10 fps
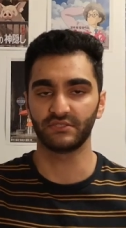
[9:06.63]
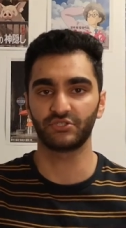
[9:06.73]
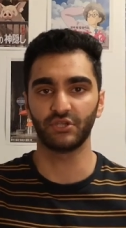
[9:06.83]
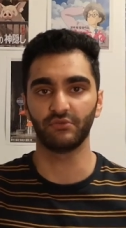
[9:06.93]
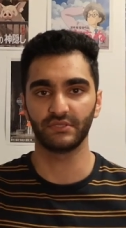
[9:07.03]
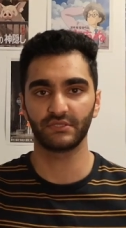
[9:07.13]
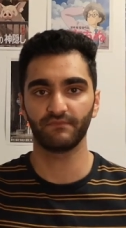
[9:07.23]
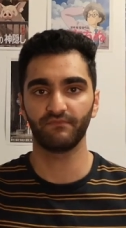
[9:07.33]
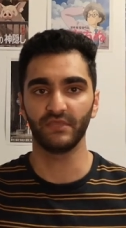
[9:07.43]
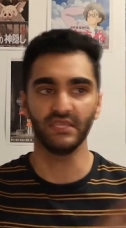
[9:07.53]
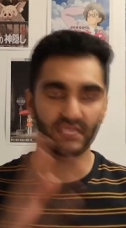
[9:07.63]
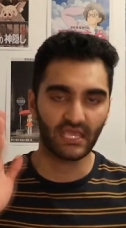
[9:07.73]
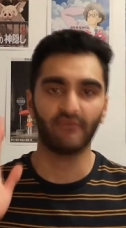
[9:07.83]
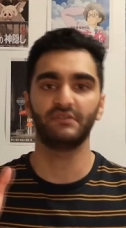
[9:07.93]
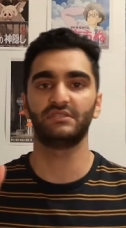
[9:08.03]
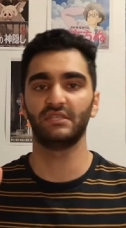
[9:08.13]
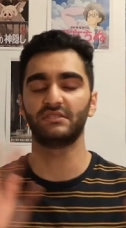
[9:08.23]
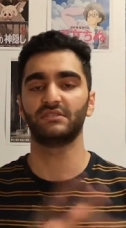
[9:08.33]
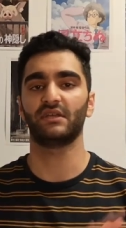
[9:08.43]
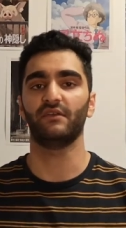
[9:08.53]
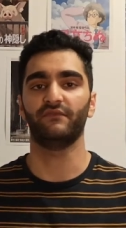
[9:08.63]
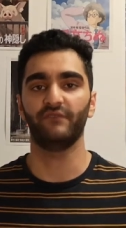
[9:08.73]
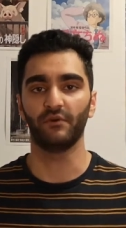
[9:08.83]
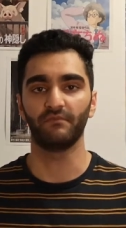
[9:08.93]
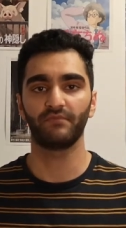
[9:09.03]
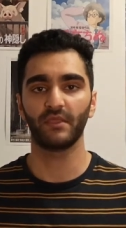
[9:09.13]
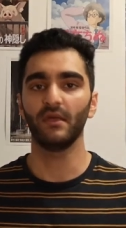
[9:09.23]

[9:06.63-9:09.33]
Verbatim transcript: shoulders. He carries this entire film.